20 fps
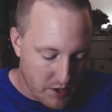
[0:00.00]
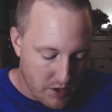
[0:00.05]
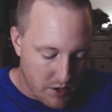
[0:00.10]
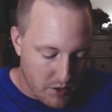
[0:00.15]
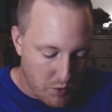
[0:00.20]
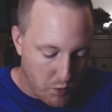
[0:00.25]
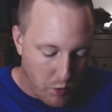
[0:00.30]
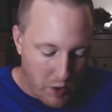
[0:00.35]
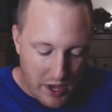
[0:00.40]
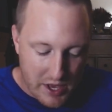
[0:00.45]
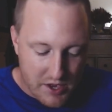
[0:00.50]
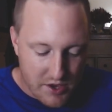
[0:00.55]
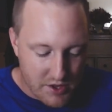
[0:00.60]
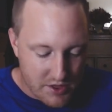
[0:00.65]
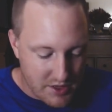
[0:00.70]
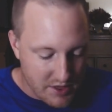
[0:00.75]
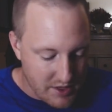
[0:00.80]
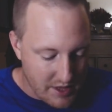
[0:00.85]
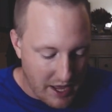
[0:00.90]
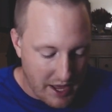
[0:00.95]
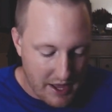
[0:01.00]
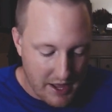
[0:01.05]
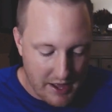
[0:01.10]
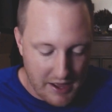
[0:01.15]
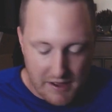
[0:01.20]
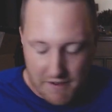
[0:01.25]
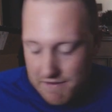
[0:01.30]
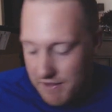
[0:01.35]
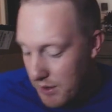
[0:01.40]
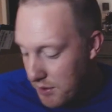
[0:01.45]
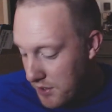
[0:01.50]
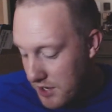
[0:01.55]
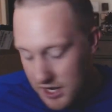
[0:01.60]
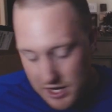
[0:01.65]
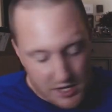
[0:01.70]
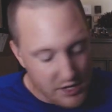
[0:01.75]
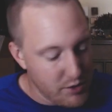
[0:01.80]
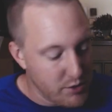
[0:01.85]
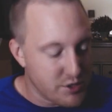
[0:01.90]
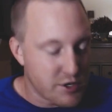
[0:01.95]
why couldn't, if they were going
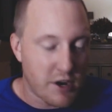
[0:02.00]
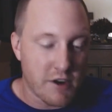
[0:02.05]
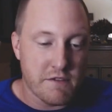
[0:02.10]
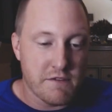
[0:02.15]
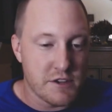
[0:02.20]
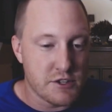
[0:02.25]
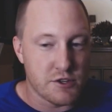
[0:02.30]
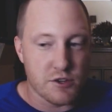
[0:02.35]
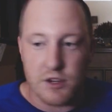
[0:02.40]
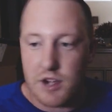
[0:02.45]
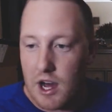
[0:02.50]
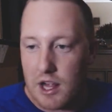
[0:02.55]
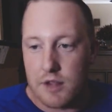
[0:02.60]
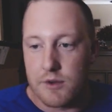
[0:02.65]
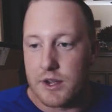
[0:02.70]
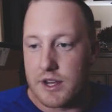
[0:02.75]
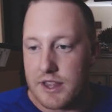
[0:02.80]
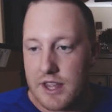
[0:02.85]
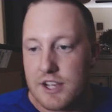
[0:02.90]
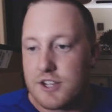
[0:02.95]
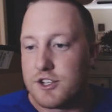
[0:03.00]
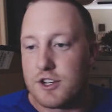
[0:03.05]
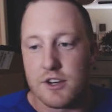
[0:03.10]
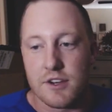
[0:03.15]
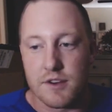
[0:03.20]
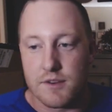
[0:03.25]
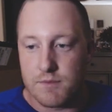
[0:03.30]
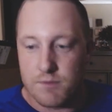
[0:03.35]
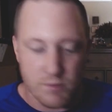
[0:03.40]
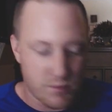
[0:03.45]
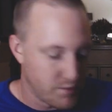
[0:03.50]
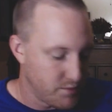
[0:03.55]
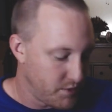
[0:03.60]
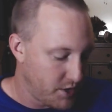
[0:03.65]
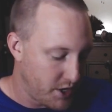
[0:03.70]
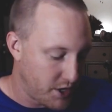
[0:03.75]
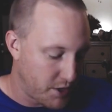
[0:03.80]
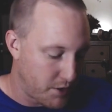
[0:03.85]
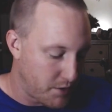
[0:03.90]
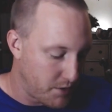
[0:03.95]
to use artificial coloring, they should have,
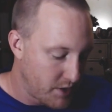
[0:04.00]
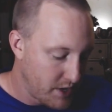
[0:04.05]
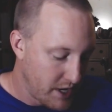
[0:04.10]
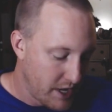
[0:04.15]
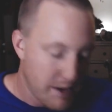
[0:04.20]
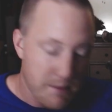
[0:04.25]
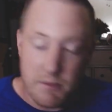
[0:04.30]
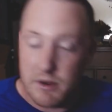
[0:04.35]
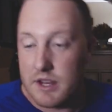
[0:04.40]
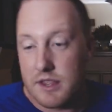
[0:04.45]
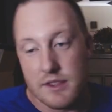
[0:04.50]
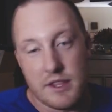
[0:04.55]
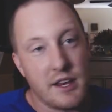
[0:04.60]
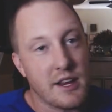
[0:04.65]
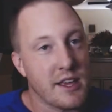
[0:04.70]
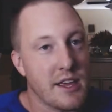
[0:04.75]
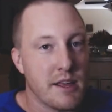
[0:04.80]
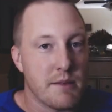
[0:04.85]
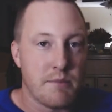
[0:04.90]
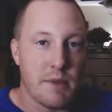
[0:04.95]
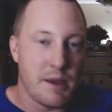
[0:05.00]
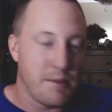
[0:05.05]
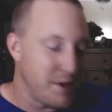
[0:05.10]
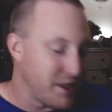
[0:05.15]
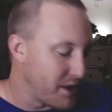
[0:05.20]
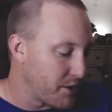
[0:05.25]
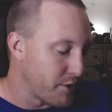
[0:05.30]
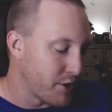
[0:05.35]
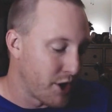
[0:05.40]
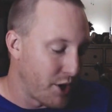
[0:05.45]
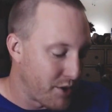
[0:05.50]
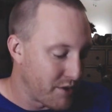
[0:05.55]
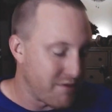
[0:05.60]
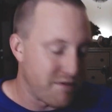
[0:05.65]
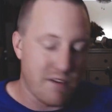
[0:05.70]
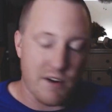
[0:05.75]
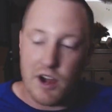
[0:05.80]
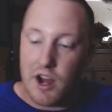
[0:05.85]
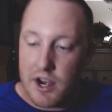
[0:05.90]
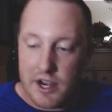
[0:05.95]
you know, but then again, maybe they were going
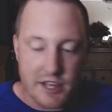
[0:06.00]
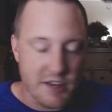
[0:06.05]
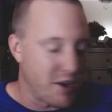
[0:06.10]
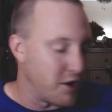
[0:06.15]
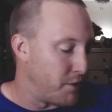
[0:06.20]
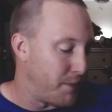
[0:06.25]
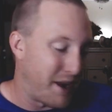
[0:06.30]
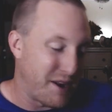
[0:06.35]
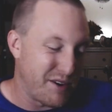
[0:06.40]
for a honeycomb. I don't